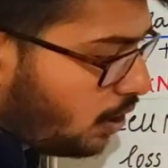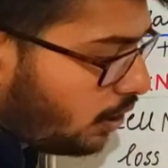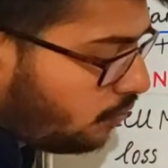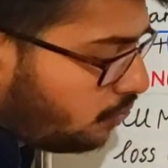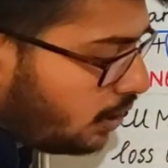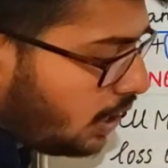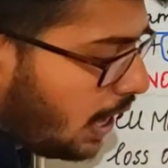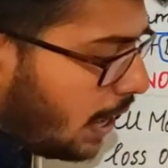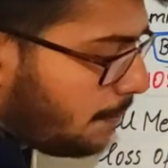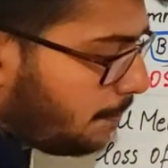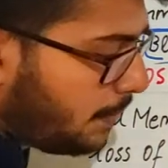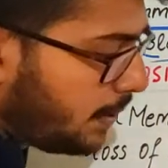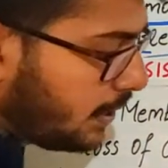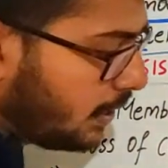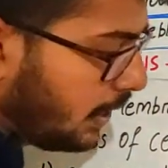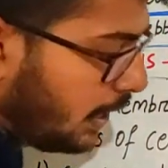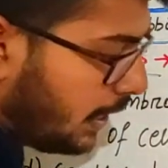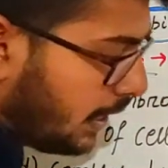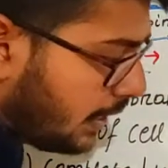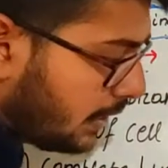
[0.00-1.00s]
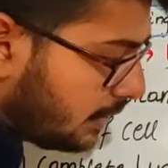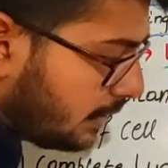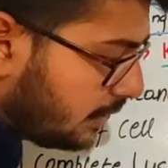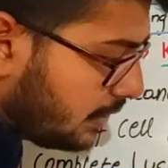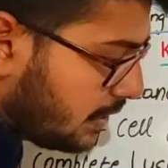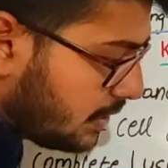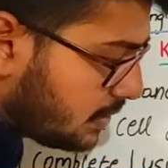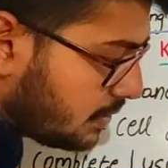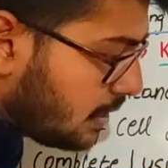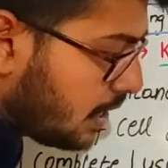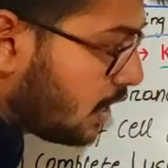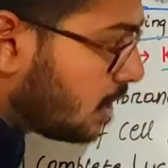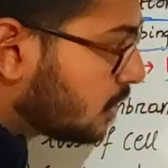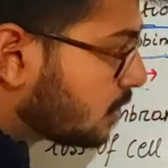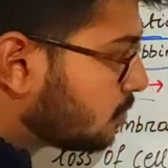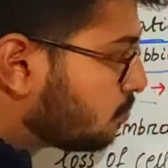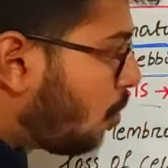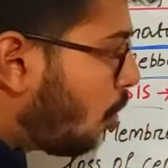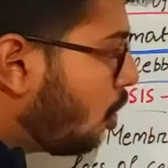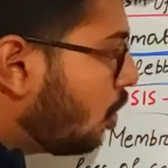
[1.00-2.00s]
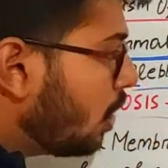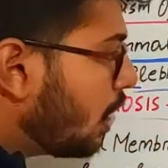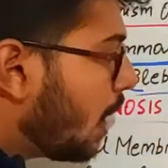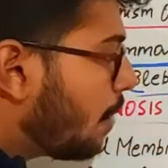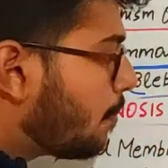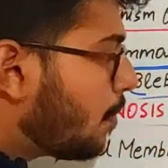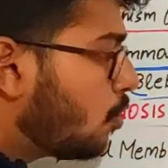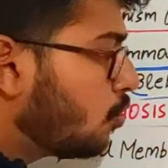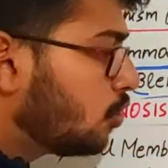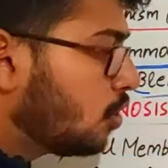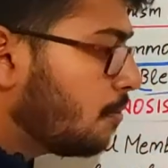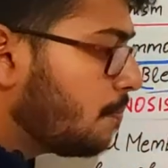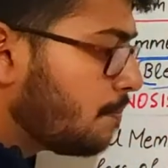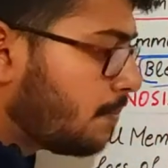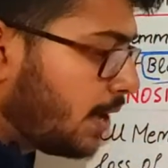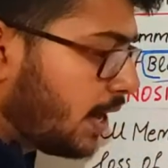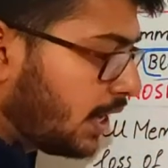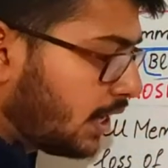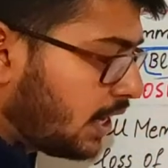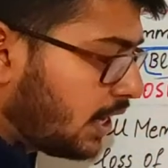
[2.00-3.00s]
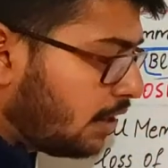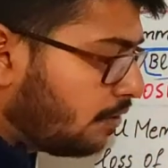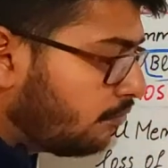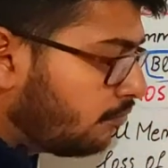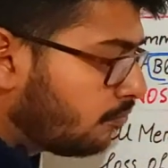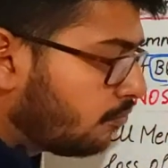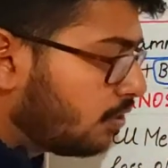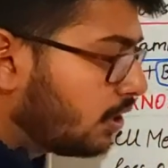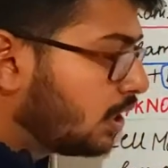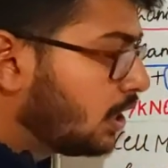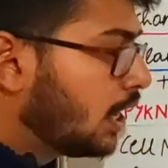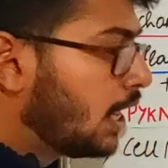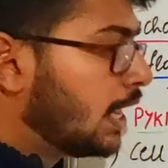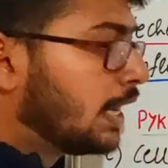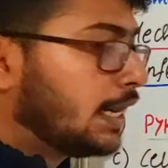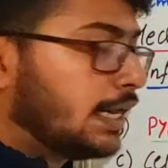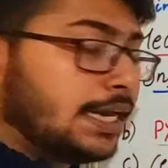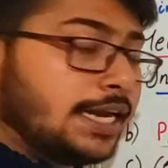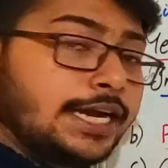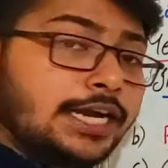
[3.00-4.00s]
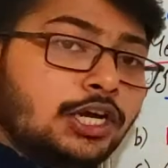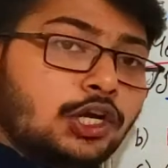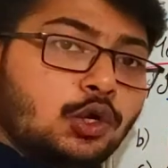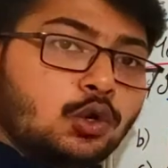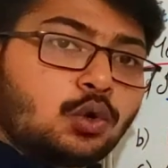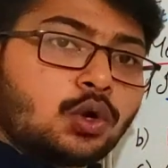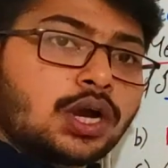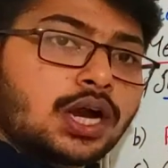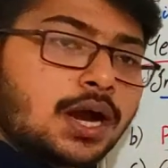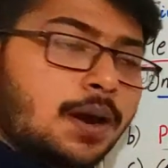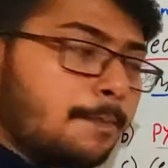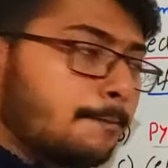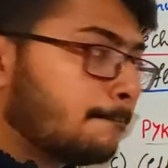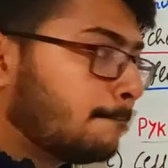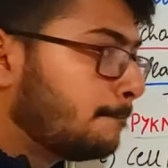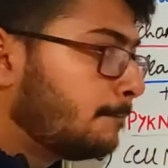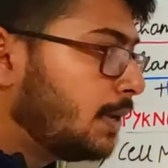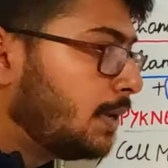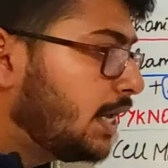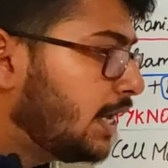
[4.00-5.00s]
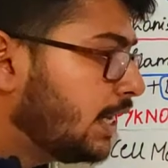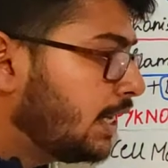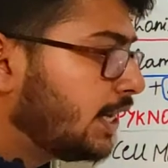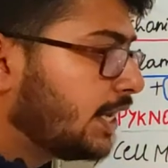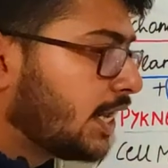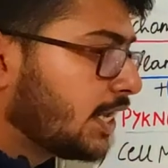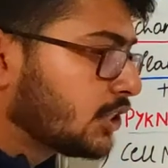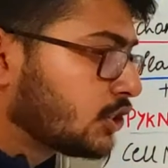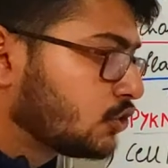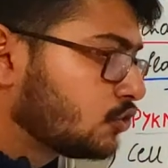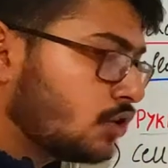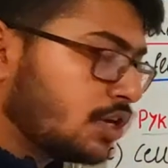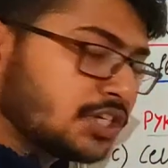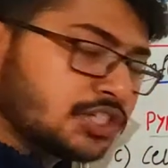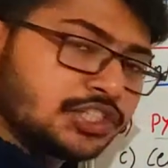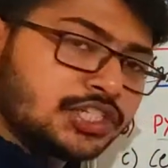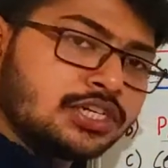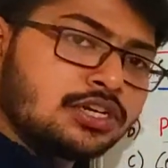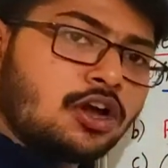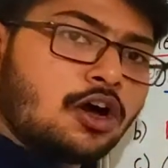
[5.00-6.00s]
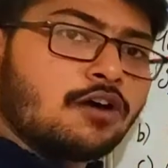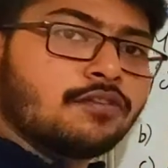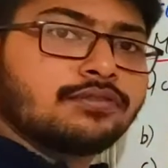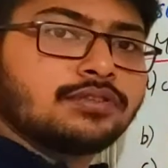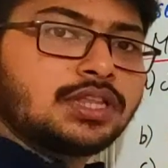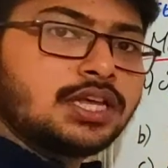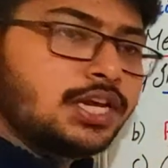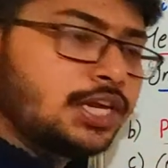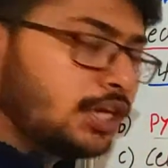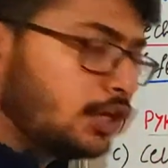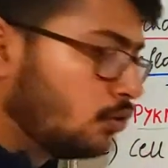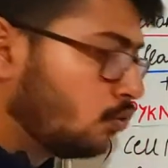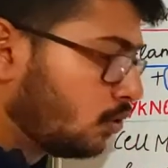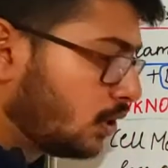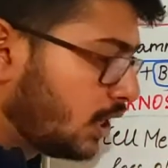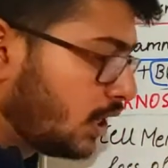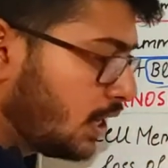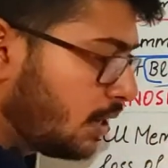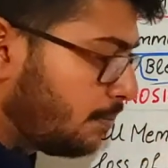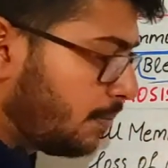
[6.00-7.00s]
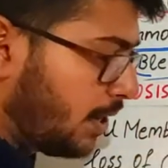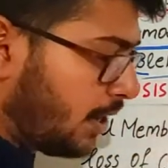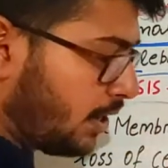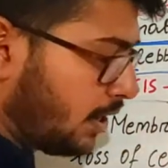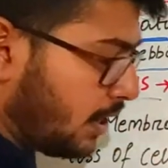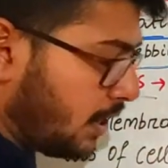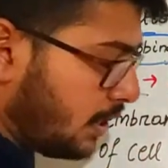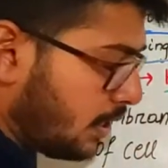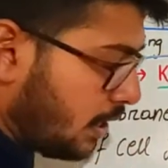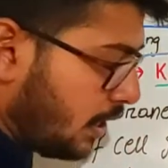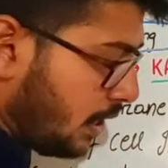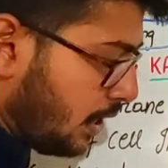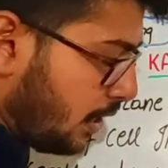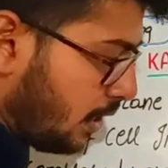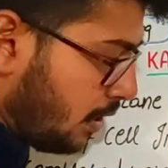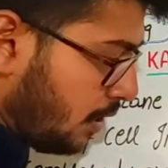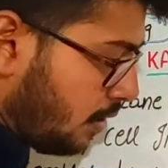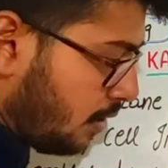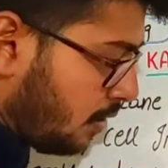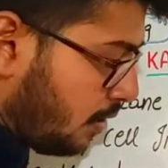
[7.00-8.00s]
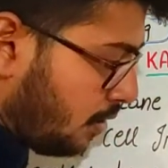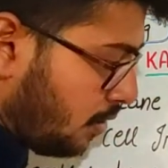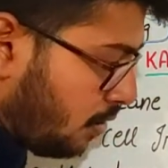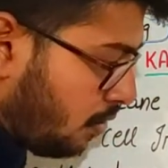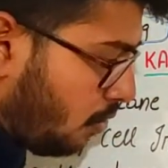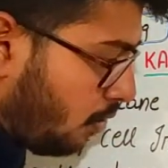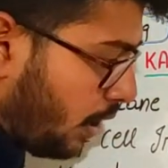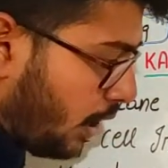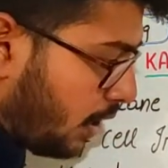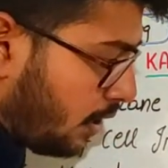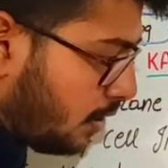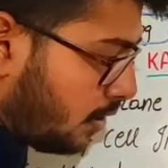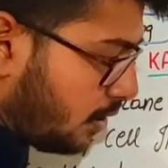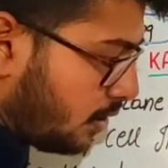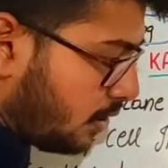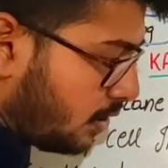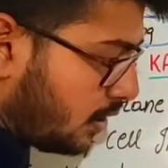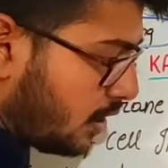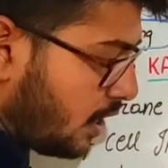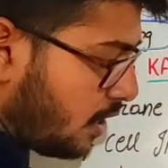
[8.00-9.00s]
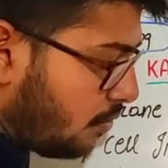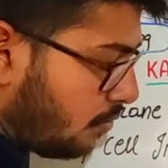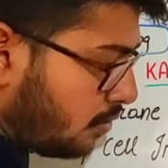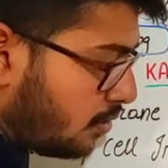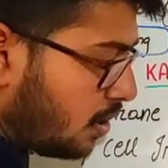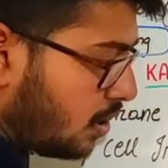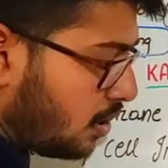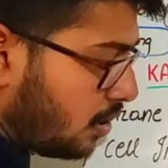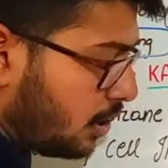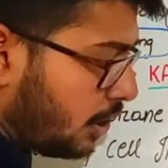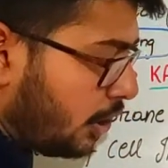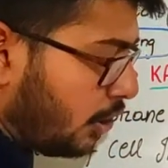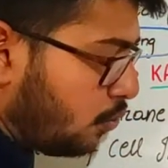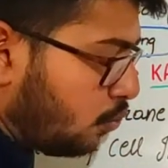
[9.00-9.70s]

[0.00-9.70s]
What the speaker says: what will happen, this small amount of breakdown will lead to complete destruction of the nuclear material. Okay, the